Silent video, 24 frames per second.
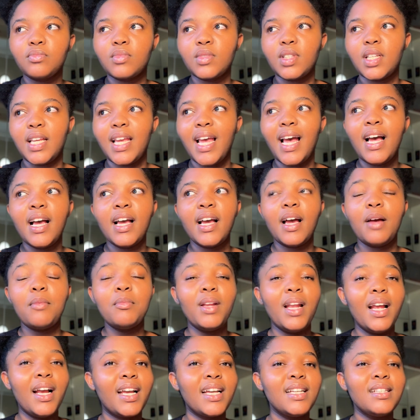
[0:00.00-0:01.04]
Yeah, I
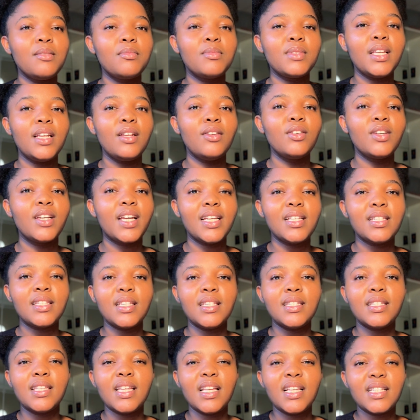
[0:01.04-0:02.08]
mean, guys, I'm telling you guys
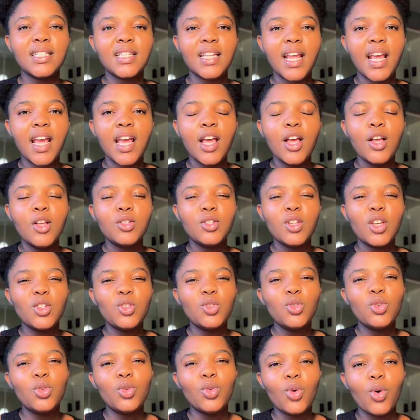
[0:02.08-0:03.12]
these things so
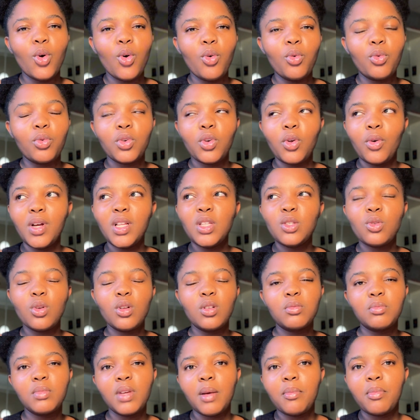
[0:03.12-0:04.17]
that you know. No one
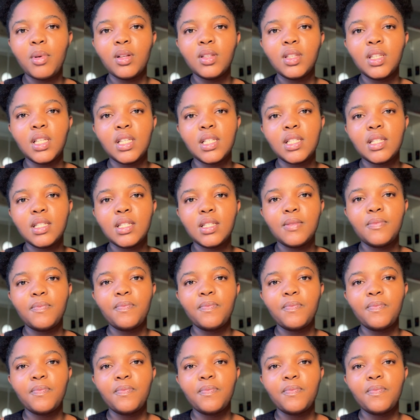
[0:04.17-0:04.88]
told me about this.